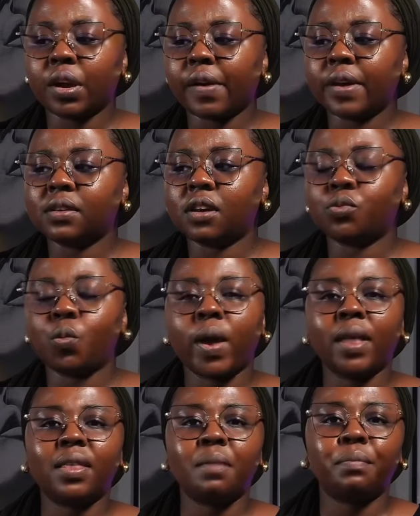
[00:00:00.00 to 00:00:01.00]
creators,
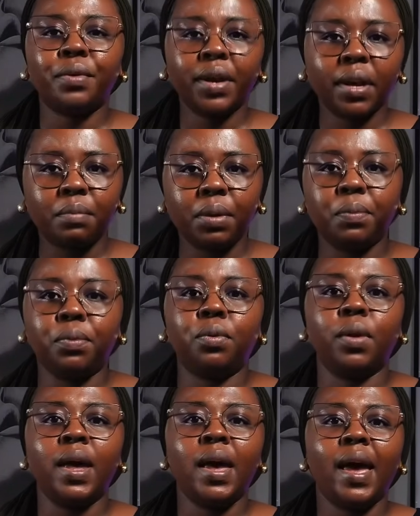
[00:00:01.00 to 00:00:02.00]
where they bring in
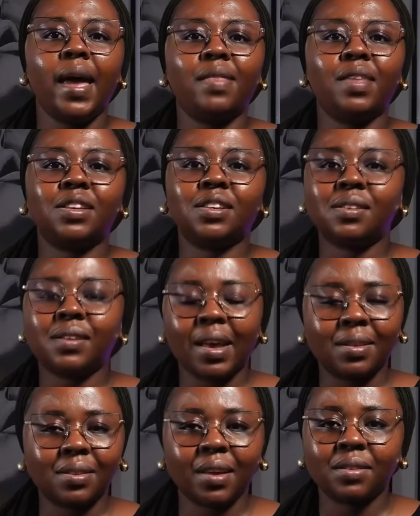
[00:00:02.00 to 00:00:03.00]
people and they just
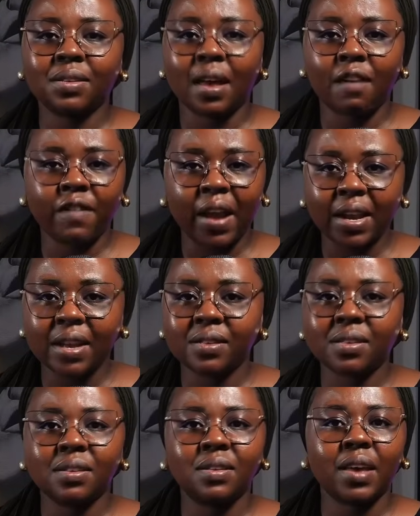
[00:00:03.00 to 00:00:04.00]
dissect their
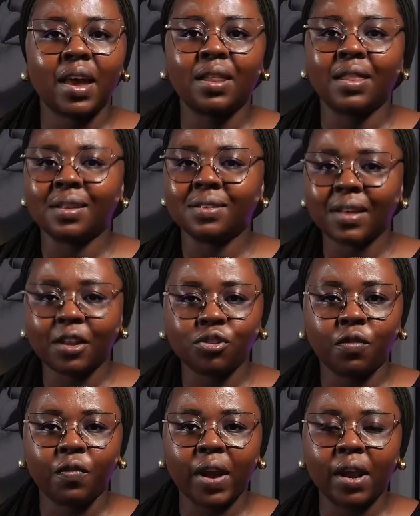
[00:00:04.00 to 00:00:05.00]
finances and their state
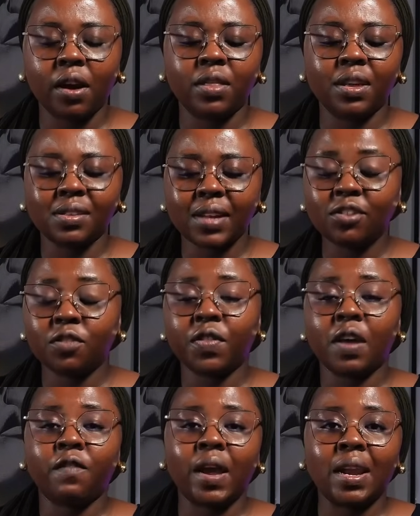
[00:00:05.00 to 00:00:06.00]
of
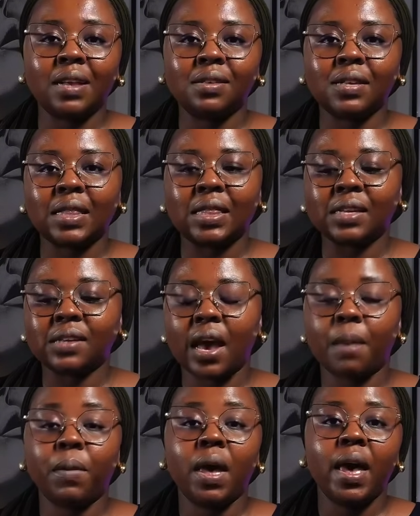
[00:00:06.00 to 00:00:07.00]
their finances at that
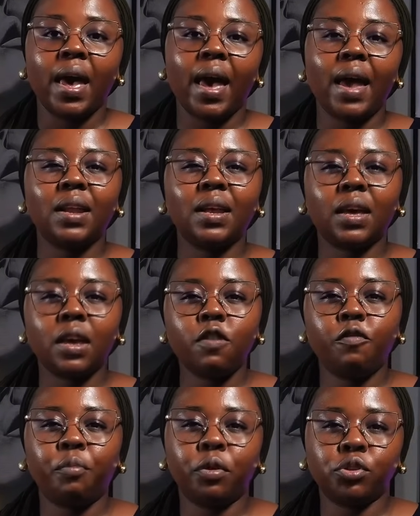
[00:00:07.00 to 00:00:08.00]
time and
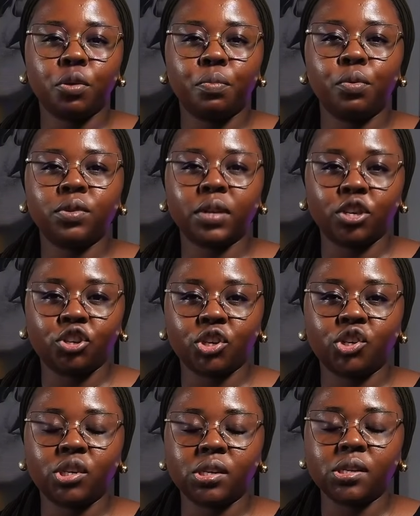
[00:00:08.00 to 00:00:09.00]
give possible
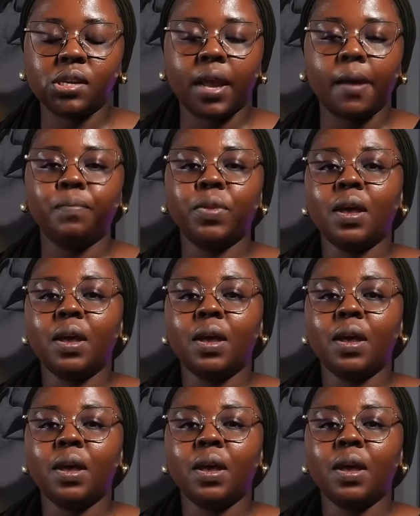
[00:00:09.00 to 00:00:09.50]
suggestions there.